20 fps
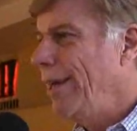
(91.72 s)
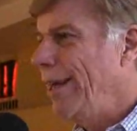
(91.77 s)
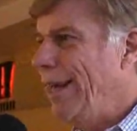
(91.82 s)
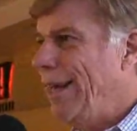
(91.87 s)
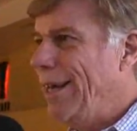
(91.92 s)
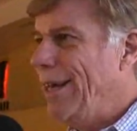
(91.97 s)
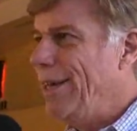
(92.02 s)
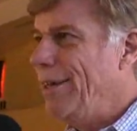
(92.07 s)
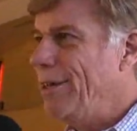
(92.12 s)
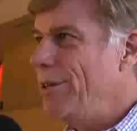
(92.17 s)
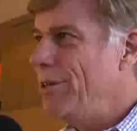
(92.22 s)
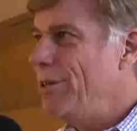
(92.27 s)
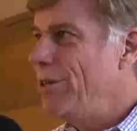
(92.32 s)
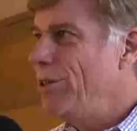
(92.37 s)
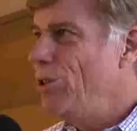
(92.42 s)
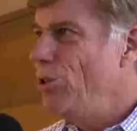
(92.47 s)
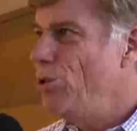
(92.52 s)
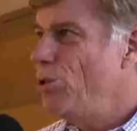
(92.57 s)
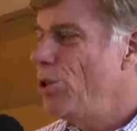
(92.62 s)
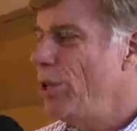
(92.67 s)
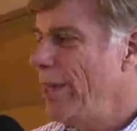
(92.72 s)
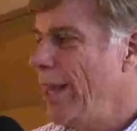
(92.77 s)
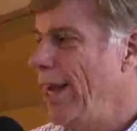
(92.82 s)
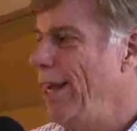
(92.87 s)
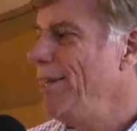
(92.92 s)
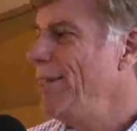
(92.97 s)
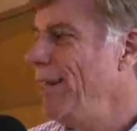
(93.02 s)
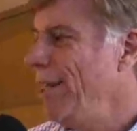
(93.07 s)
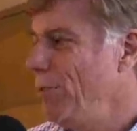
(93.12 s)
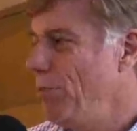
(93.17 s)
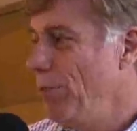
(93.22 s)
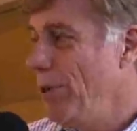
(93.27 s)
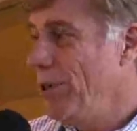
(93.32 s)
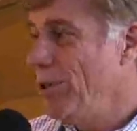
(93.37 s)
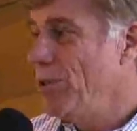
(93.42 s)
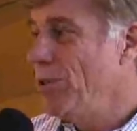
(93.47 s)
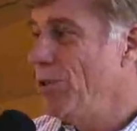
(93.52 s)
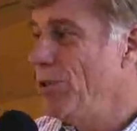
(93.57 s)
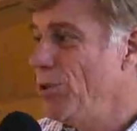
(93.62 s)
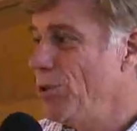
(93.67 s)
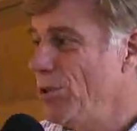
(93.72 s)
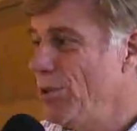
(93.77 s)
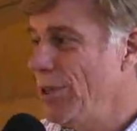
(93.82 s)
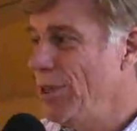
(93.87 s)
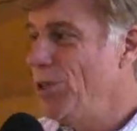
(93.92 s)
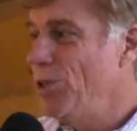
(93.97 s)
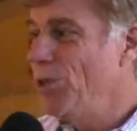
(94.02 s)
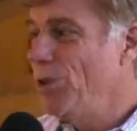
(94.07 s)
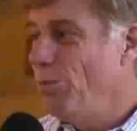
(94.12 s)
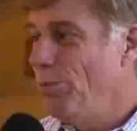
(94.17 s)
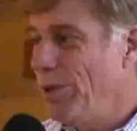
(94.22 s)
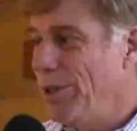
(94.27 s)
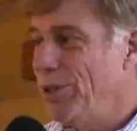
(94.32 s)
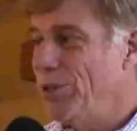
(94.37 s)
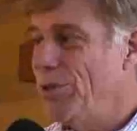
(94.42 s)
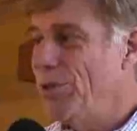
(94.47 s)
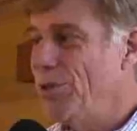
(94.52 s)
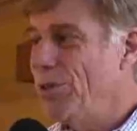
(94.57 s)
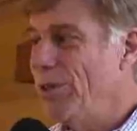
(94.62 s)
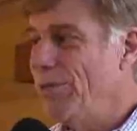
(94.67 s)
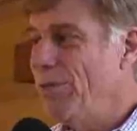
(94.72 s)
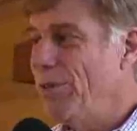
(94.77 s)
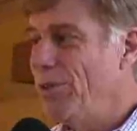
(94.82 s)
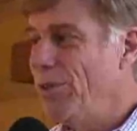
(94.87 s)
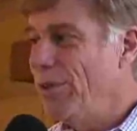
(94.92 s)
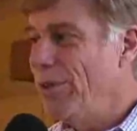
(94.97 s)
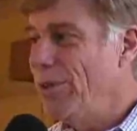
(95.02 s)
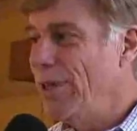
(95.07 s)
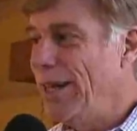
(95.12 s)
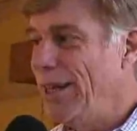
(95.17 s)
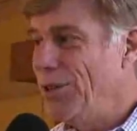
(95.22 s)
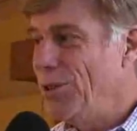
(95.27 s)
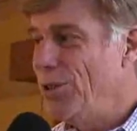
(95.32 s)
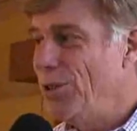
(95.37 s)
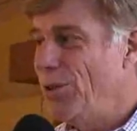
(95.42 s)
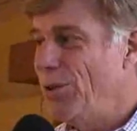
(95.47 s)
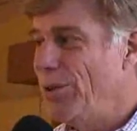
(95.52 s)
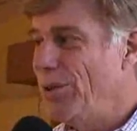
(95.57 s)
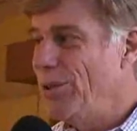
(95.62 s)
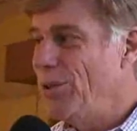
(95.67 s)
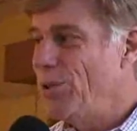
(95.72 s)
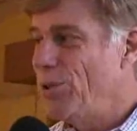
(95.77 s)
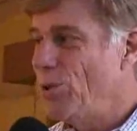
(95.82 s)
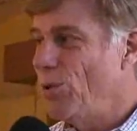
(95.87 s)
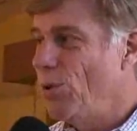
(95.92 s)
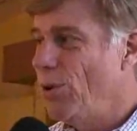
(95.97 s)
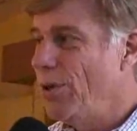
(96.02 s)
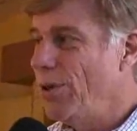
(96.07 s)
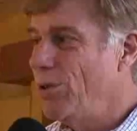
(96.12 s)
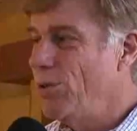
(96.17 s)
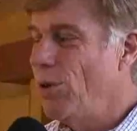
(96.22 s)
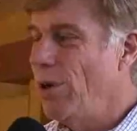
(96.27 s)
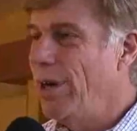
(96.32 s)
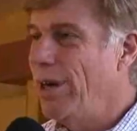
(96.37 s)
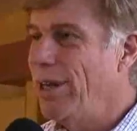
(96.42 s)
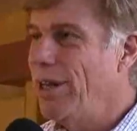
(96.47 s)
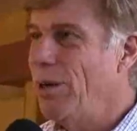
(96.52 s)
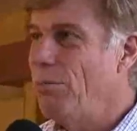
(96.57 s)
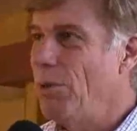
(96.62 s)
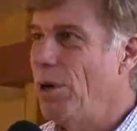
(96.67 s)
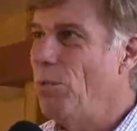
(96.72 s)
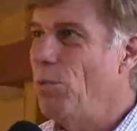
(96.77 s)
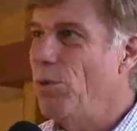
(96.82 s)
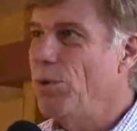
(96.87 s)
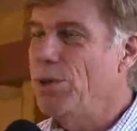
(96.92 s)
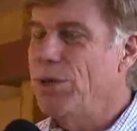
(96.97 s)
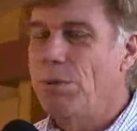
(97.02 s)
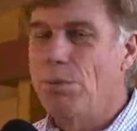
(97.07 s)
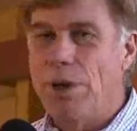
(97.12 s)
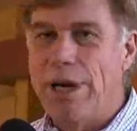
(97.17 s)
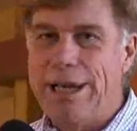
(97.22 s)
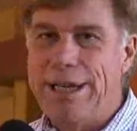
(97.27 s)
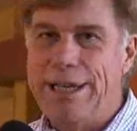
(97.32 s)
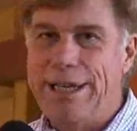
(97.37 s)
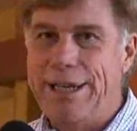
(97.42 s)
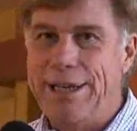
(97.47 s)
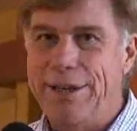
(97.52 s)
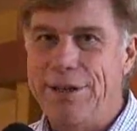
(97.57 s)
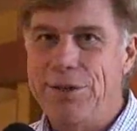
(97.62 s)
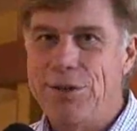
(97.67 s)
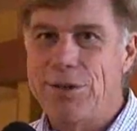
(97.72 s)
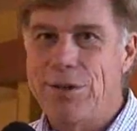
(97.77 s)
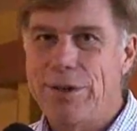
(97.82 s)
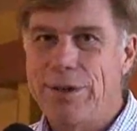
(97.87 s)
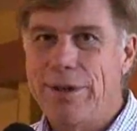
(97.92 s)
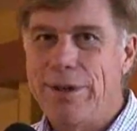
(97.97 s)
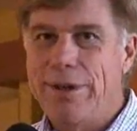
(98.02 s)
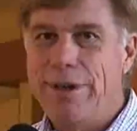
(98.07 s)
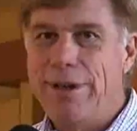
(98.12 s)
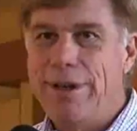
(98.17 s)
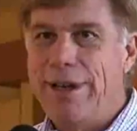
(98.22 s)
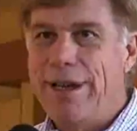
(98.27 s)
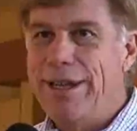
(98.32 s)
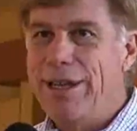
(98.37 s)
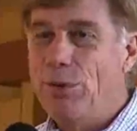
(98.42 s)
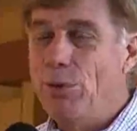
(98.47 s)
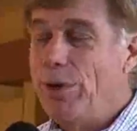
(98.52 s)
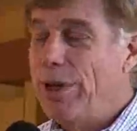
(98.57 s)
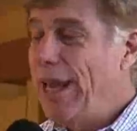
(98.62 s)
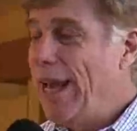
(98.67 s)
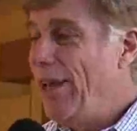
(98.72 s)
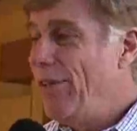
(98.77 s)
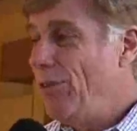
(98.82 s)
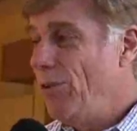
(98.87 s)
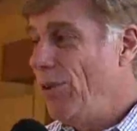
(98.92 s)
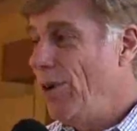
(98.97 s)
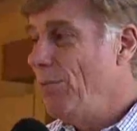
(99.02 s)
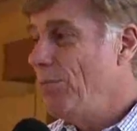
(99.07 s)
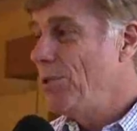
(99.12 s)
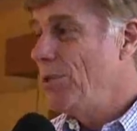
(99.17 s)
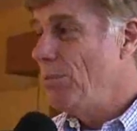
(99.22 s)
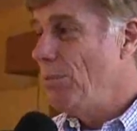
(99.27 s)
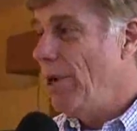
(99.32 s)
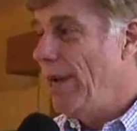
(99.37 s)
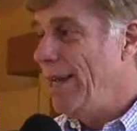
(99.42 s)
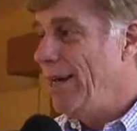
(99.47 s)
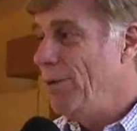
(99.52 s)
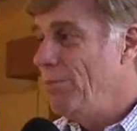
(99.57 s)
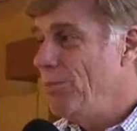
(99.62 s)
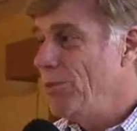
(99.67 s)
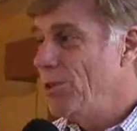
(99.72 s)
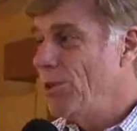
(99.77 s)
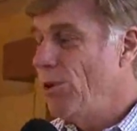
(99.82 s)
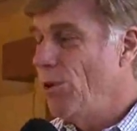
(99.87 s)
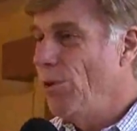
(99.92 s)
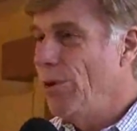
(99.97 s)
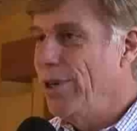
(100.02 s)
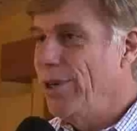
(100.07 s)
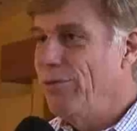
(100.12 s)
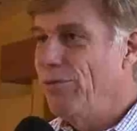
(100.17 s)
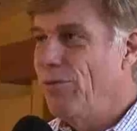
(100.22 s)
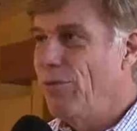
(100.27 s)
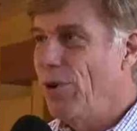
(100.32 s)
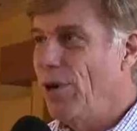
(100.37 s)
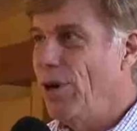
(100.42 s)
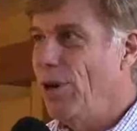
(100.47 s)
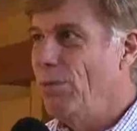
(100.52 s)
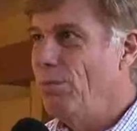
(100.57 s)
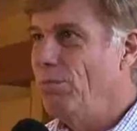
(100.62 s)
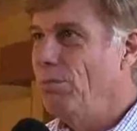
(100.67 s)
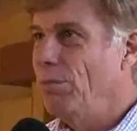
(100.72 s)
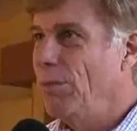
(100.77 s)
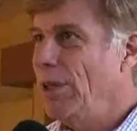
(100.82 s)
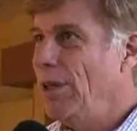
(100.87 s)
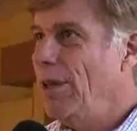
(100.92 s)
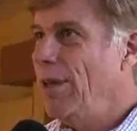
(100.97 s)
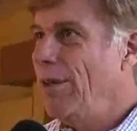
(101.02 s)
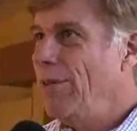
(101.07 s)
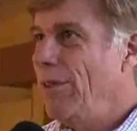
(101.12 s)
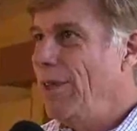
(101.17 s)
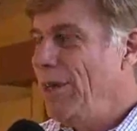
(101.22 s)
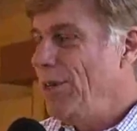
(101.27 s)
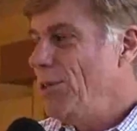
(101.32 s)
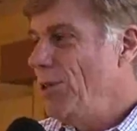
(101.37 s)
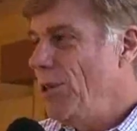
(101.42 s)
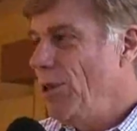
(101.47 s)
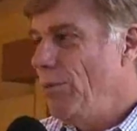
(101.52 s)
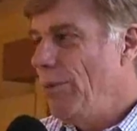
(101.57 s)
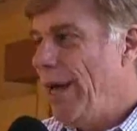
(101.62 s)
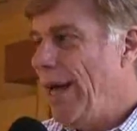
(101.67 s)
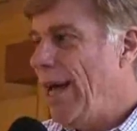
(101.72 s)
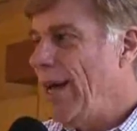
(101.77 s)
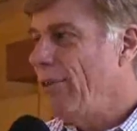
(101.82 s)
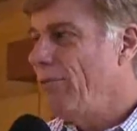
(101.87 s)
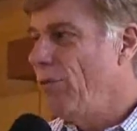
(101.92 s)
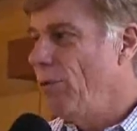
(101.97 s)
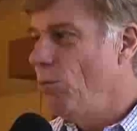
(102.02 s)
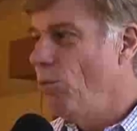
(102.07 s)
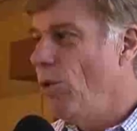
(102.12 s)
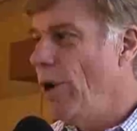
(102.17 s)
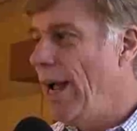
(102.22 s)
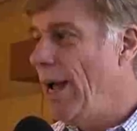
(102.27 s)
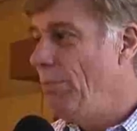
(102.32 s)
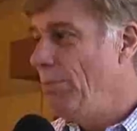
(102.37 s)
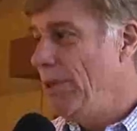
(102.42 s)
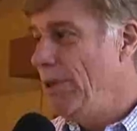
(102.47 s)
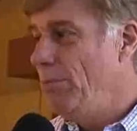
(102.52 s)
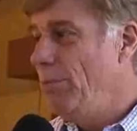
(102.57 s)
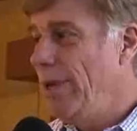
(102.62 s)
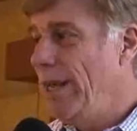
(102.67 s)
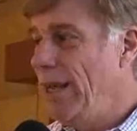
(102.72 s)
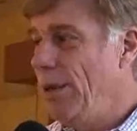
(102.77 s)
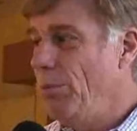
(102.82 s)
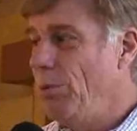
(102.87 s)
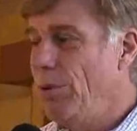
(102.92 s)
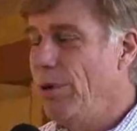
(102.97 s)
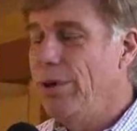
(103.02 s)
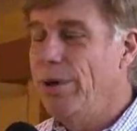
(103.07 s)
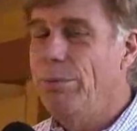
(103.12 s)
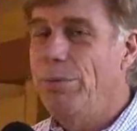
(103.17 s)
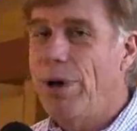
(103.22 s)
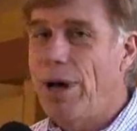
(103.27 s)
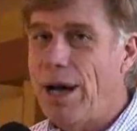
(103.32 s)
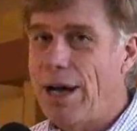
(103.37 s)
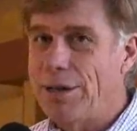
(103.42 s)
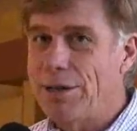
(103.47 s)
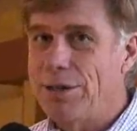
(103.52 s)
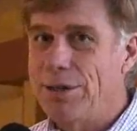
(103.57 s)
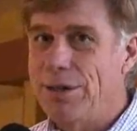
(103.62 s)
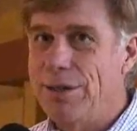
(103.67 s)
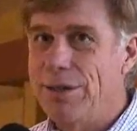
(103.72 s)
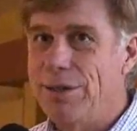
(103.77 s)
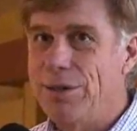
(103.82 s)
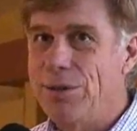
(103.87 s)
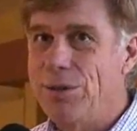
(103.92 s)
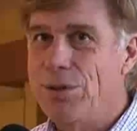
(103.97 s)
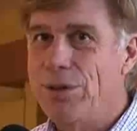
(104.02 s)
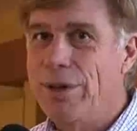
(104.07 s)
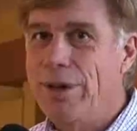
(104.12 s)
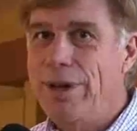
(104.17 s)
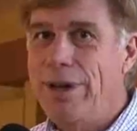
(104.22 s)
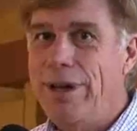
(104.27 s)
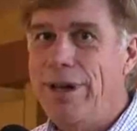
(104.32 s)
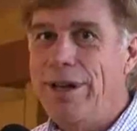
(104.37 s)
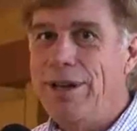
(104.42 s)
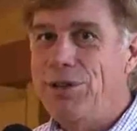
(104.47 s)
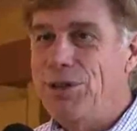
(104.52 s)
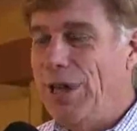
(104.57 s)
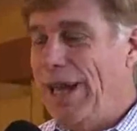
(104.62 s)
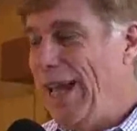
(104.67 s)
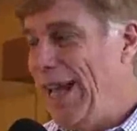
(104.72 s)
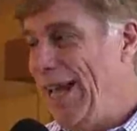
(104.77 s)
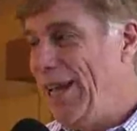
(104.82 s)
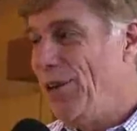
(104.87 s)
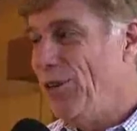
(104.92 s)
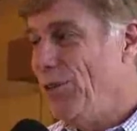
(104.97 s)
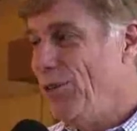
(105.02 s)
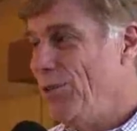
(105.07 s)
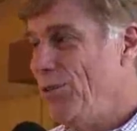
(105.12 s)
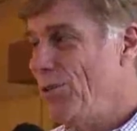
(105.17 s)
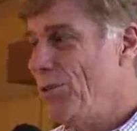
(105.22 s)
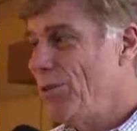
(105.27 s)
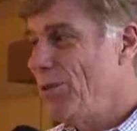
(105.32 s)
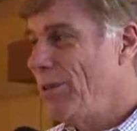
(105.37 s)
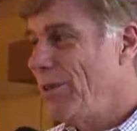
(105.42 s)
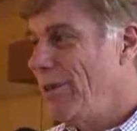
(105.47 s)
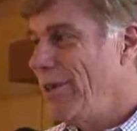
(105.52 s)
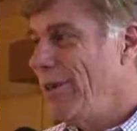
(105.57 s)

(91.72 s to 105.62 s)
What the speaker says: and usually I take pictures, digital pictures of the things that are in the store to try to come up with some ideas. And then we gather up some items going from things in the back, from wrapping paper to boxes to hangers.